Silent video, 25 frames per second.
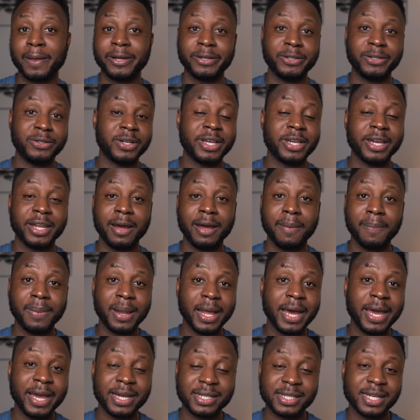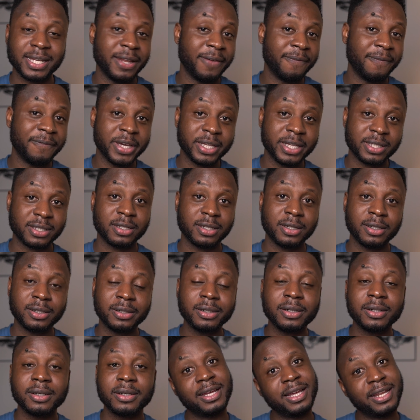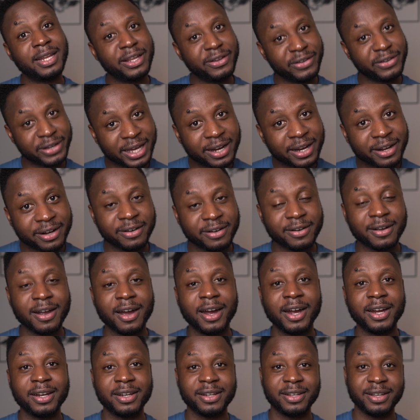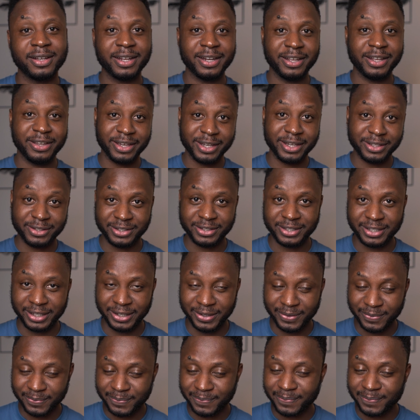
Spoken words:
you can apply as an investor and then you get a green card and then you get to stay.